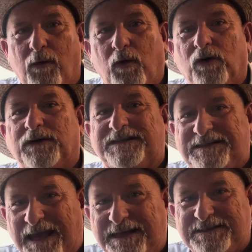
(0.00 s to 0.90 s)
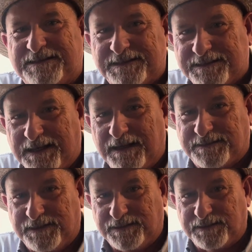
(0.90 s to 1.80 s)
want to taste the
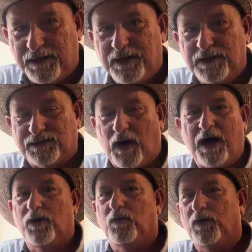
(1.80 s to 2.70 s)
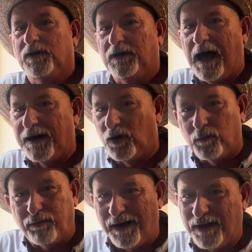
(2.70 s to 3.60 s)
sausage. So I don't want to, I
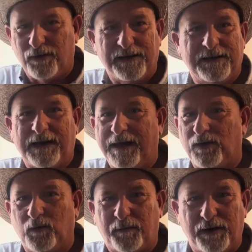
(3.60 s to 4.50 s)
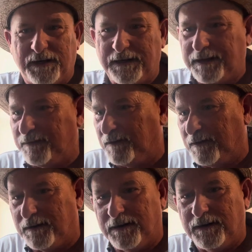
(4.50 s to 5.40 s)
don't brown it. I don't put it in the,
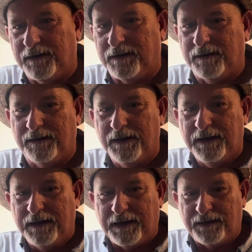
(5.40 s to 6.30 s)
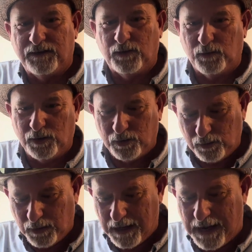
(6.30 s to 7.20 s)
uh, in the
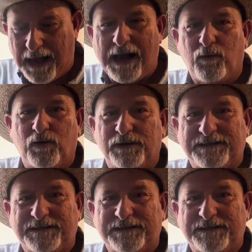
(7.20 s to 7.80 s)
roux. I want to